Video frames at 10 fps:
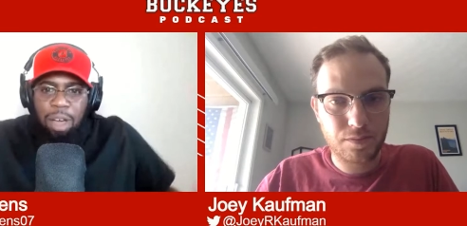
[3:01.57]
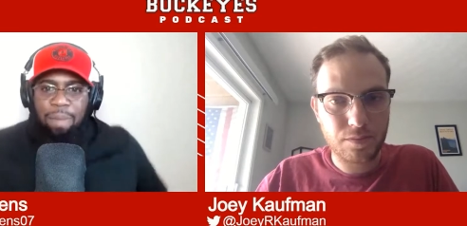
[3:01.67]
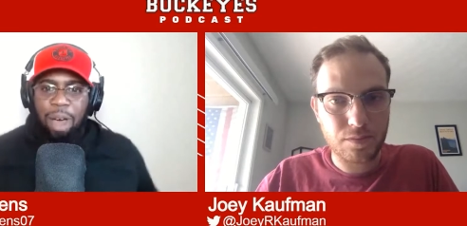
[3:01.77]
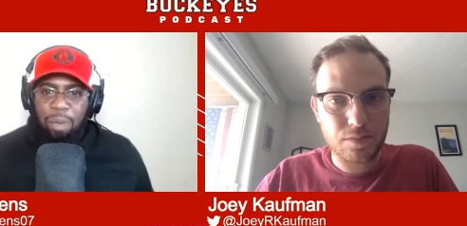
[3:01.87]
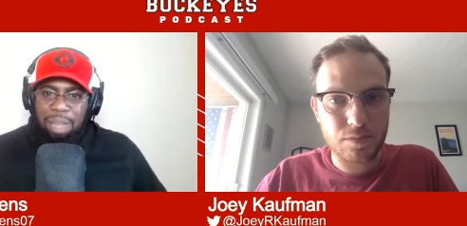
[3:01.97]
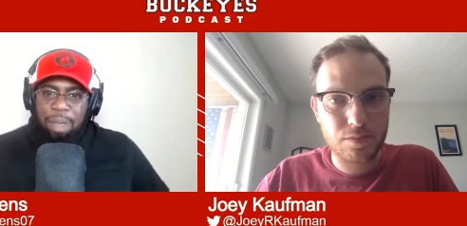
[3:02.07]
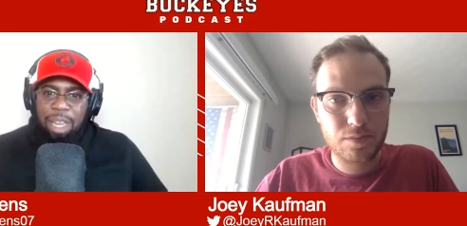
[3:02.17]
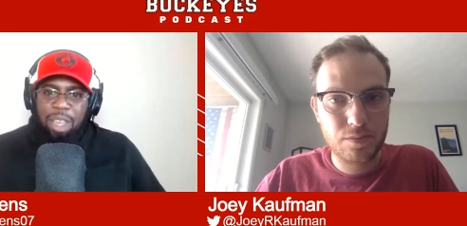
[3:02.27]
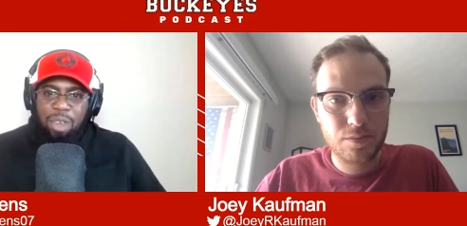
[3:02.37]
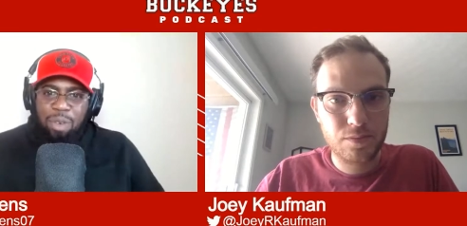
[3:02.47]
Speaker 1: about? What does that mean to
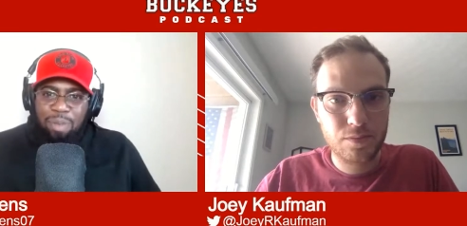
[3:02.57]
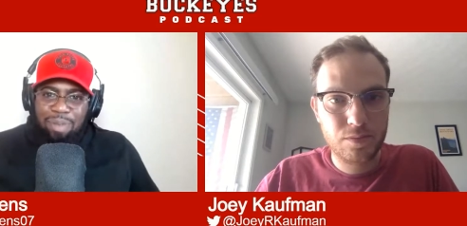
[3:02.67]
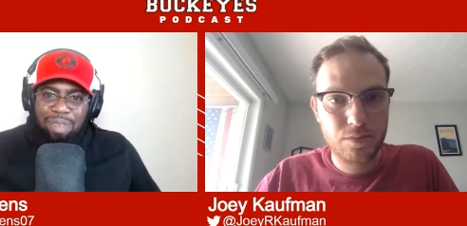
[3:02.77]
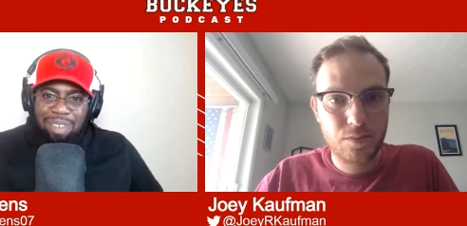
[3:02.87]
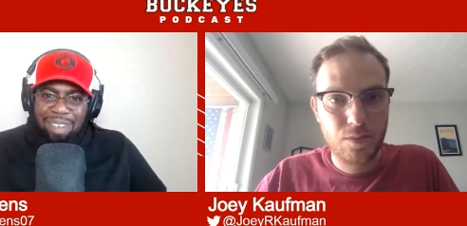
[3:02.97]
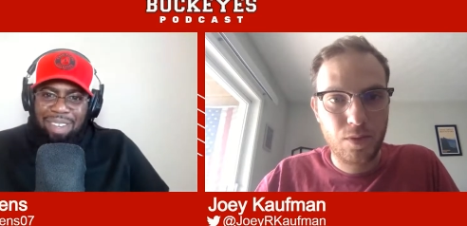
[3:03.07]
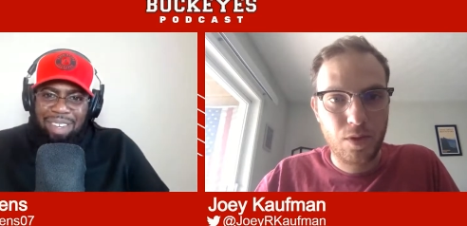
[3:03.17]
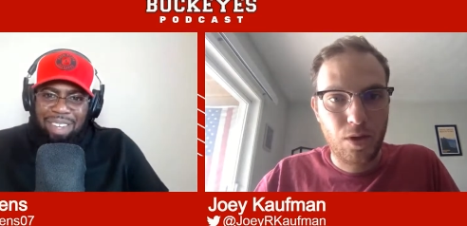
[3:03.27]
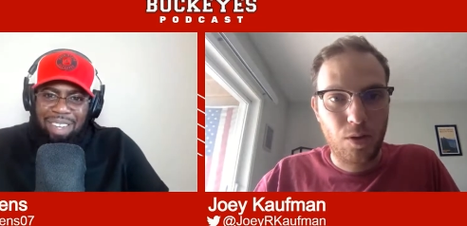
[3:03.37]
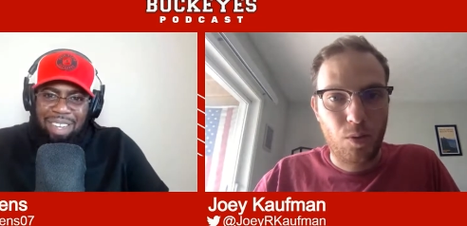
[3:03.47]
you?
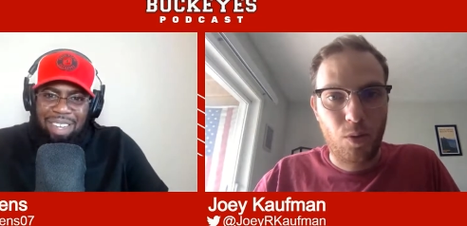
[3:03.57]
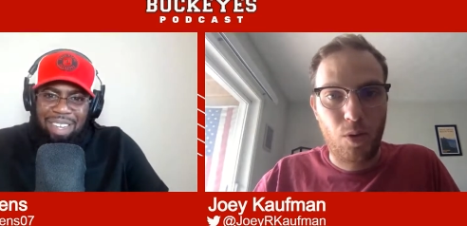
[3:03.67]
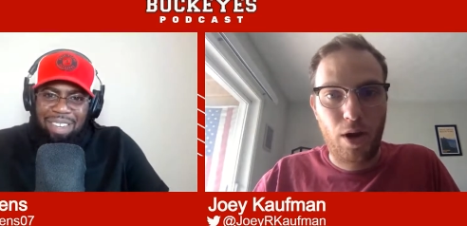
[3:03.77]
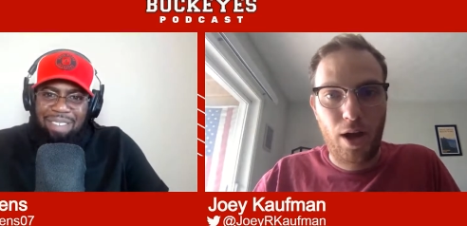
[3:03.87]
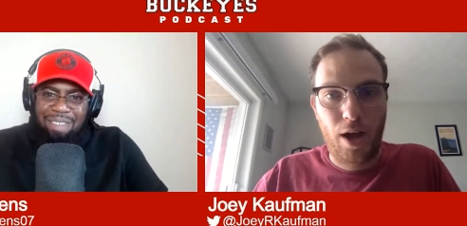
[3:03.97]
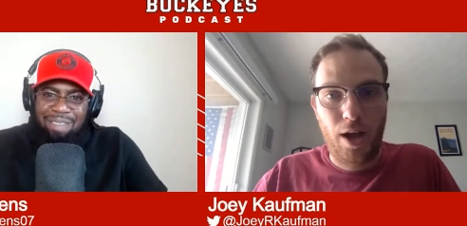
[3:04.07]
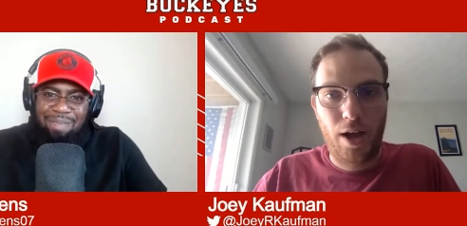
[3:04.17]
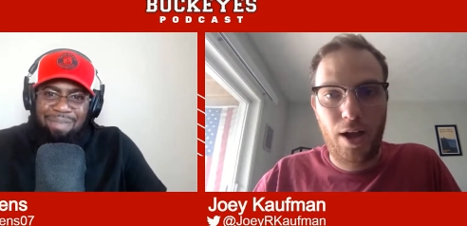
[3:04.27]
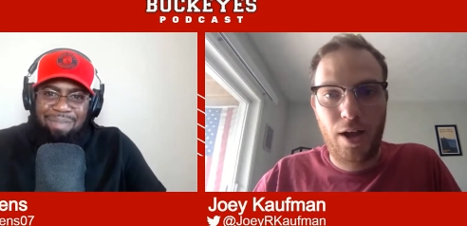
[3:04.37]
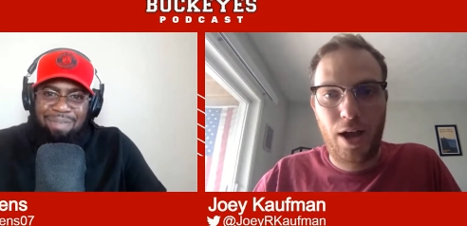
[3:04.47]
Speaker 2: Well,
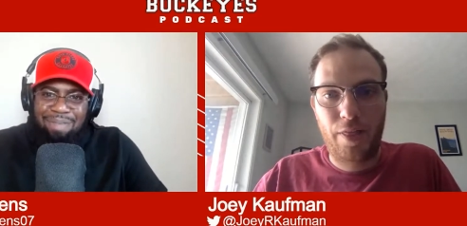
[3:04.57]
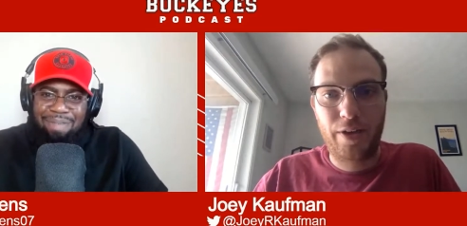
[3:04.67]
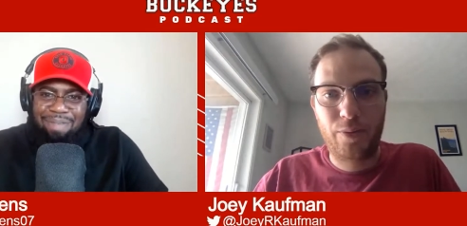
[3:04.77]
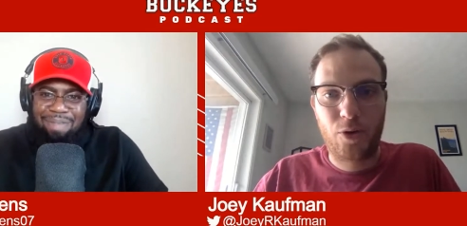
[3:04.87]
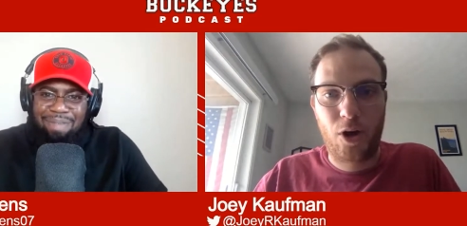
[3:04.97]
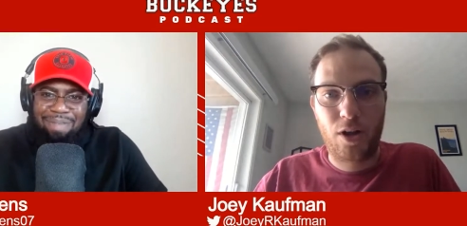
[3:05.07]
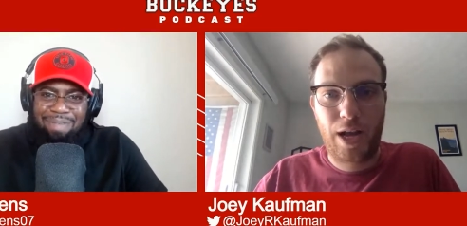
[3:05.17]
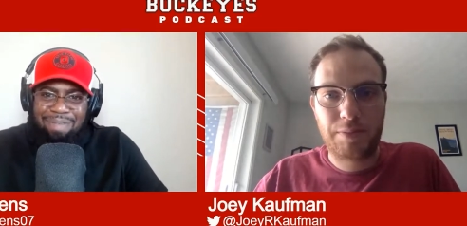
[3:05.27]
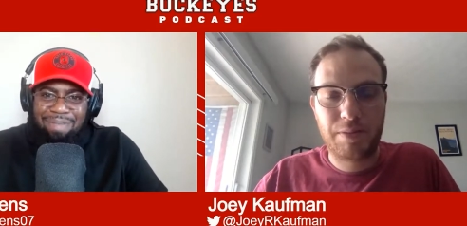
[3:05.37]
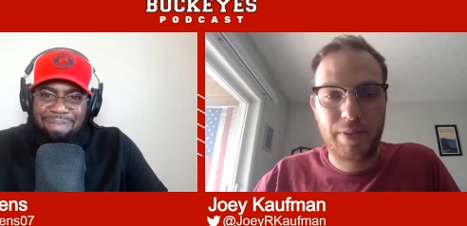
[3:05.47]
I think we're all
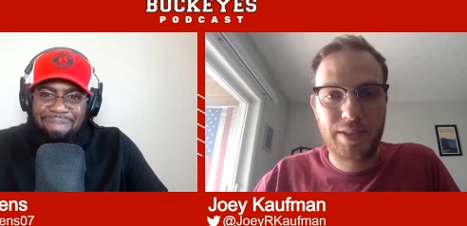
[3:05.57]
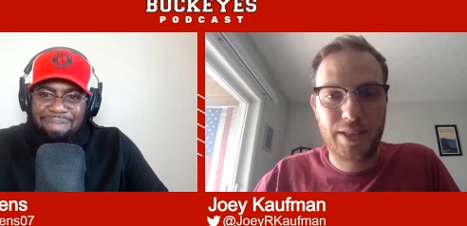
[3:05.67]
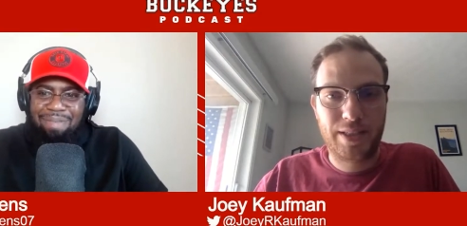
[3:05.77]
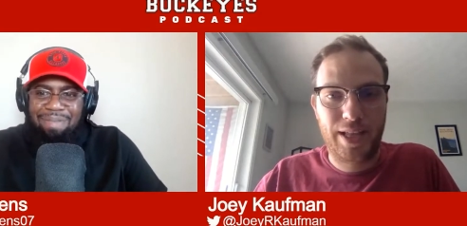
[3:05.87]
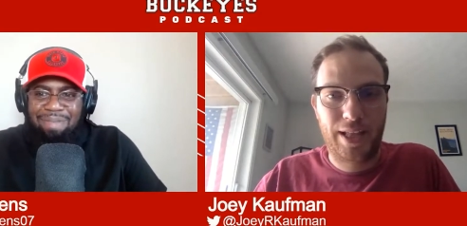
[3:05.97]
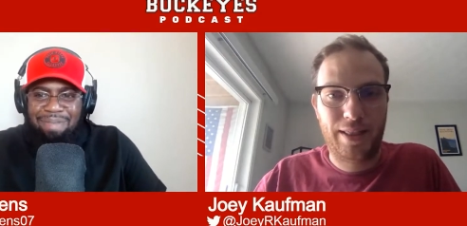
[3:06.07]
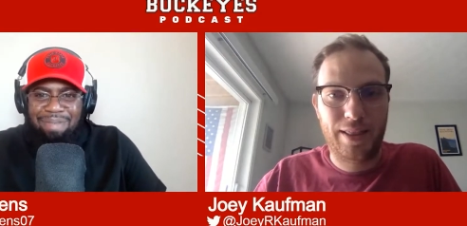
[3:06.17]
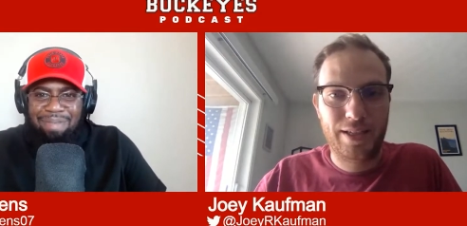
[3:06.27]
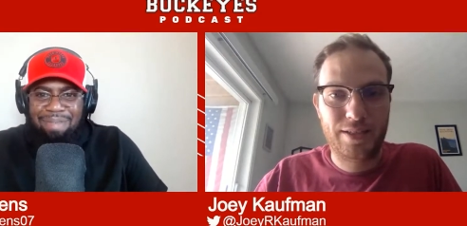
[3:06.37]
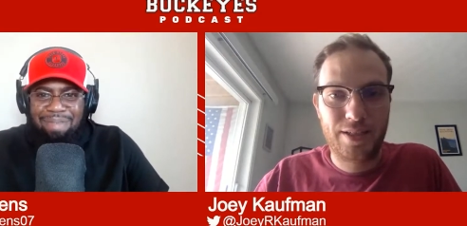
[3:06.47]
optimistic that
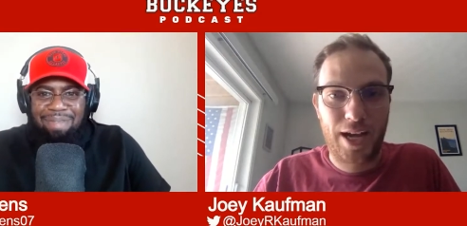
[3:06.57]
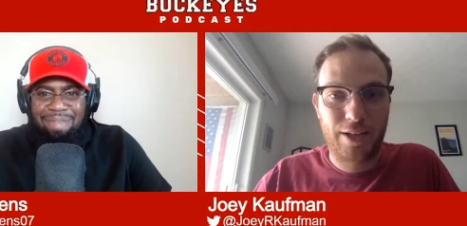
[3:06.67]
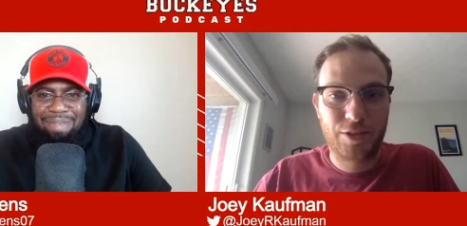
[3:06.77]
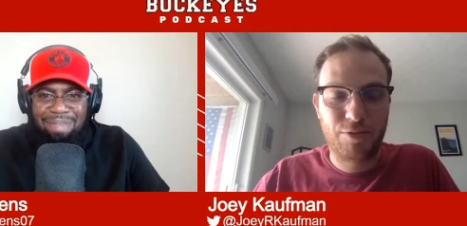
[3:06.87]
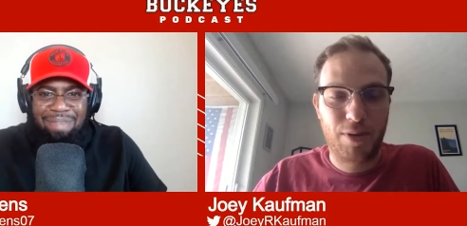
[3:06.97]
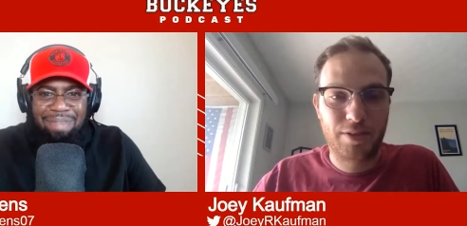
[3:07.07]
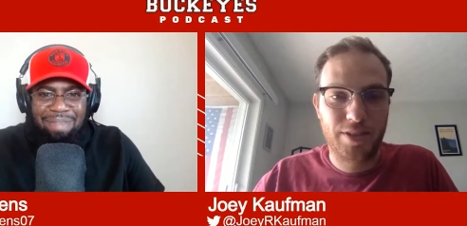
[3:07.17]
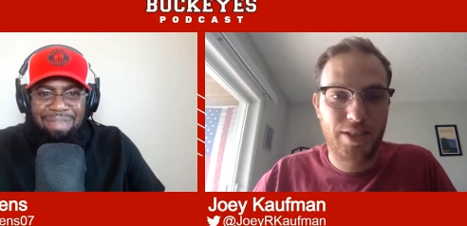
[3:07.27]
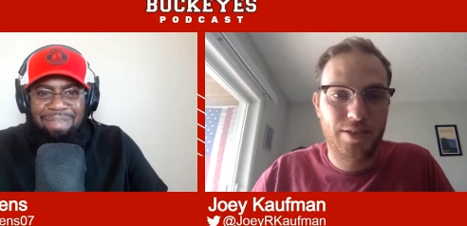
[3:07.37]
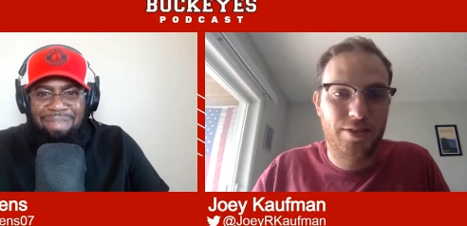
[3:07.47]
this college football
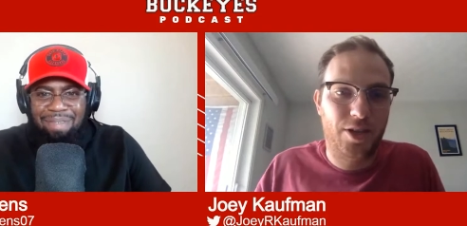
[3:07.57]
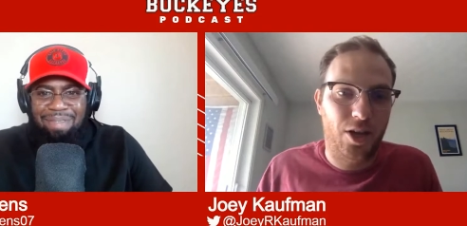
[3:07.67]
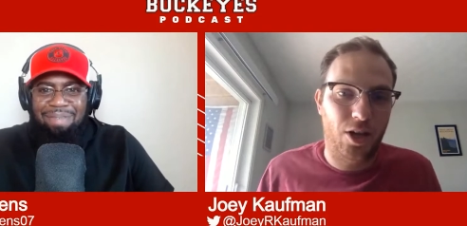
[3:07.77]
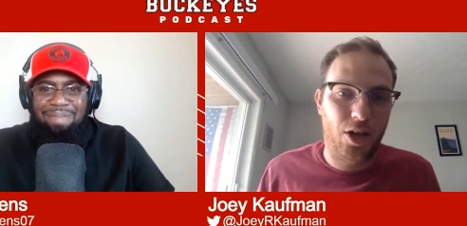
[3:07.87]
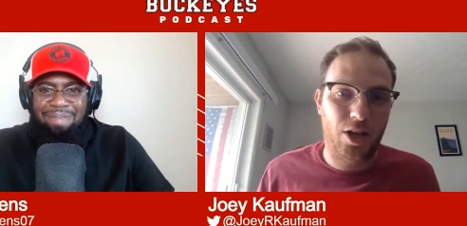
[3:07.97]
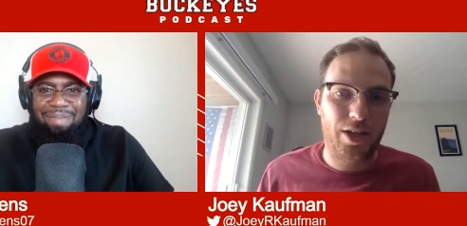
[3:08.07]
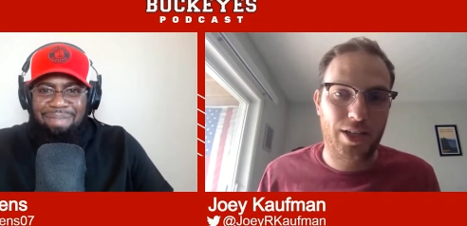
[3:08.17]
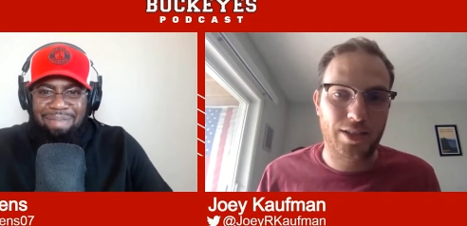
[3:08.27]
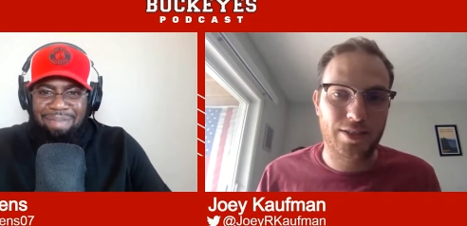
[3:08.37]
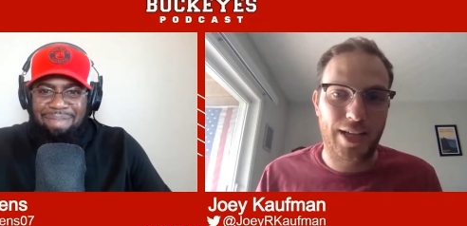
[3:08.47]
season is going to look
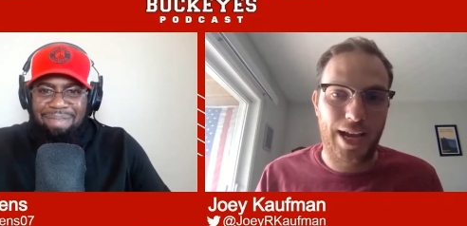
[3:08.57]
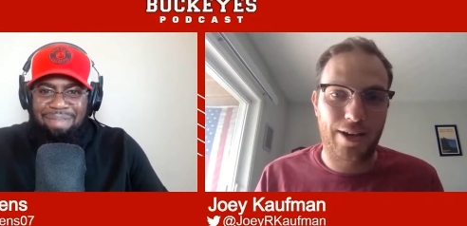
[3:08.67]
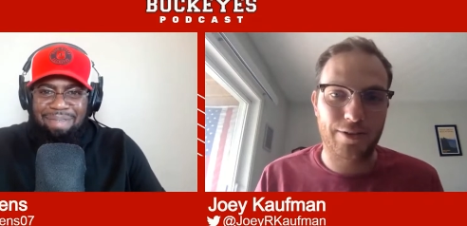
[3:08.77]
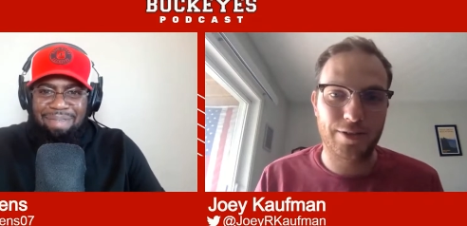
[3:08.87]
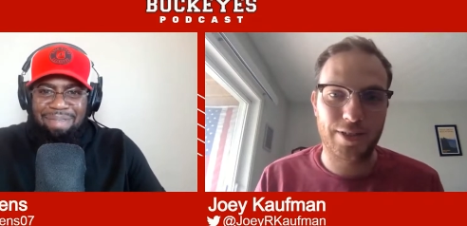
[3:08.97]
and sound